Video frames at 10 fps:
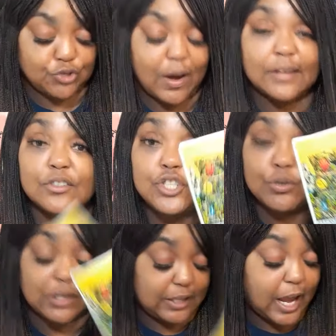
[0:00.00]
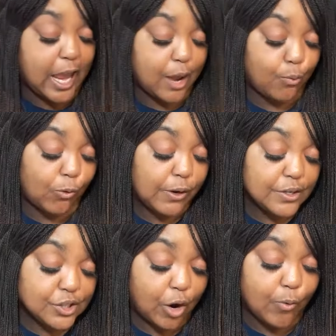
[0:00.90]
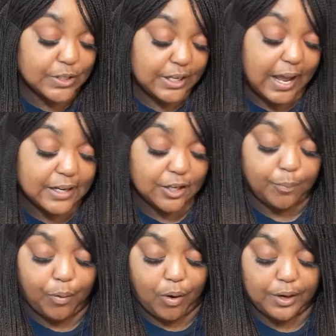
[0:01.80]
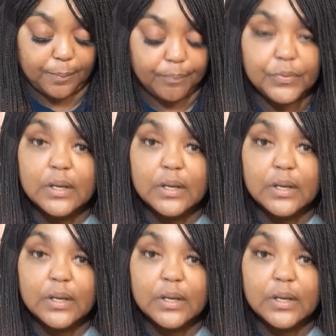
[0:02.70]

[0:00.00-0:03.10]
attracted to that they had saw was an ideal partner.